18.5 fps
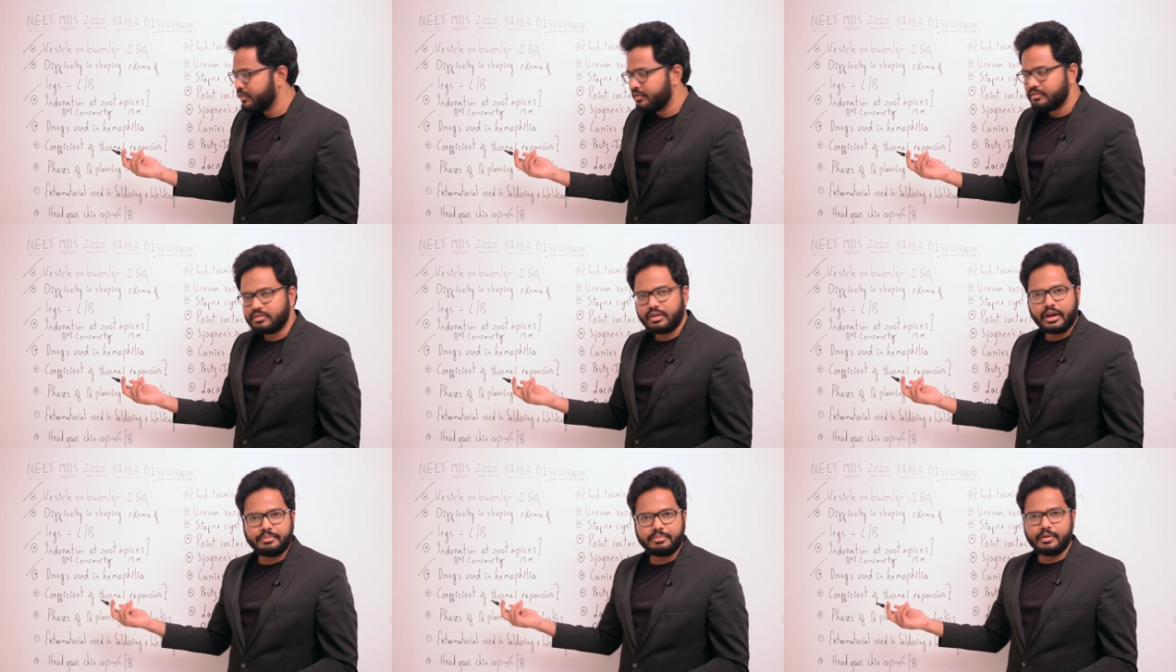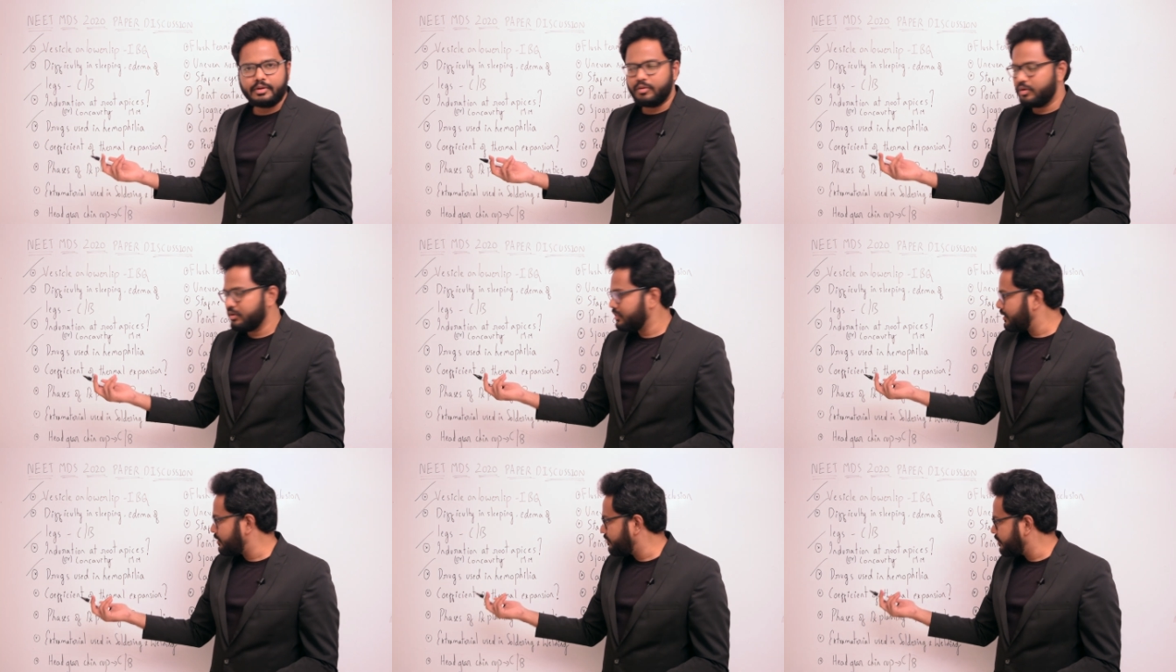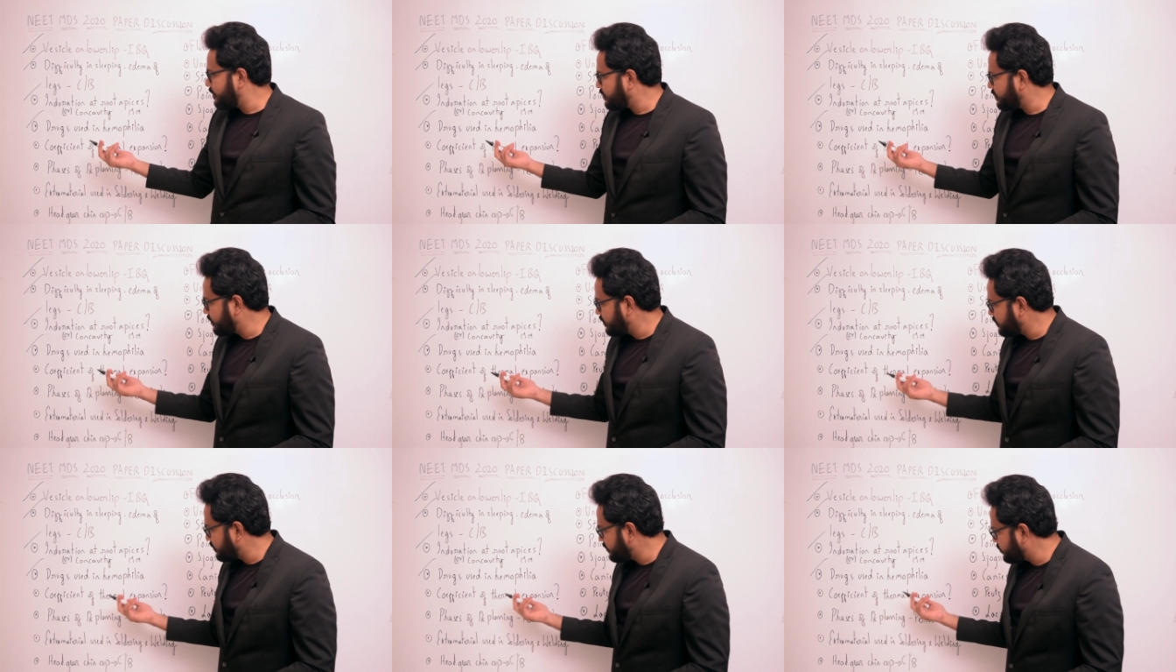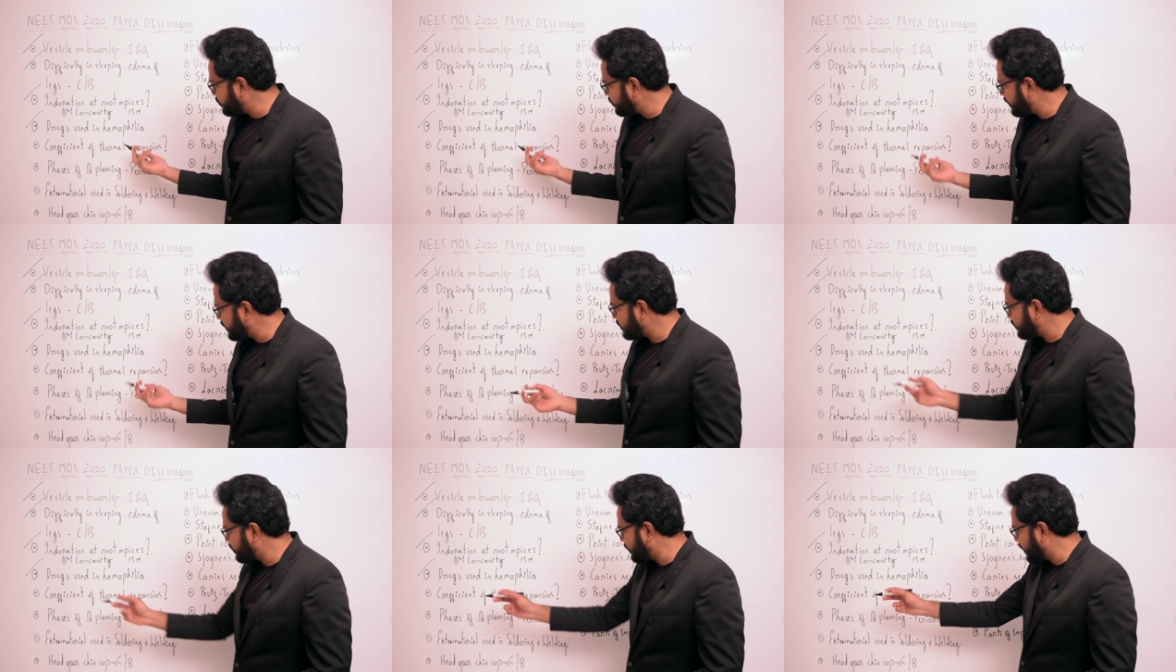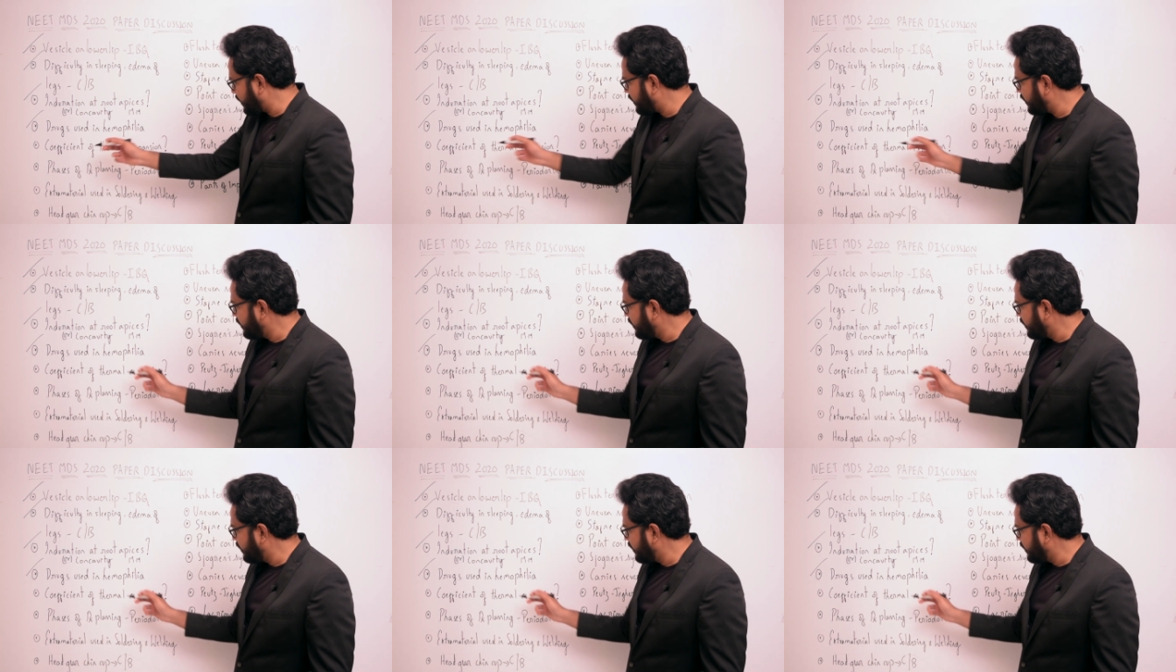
so let me know what the question is in specific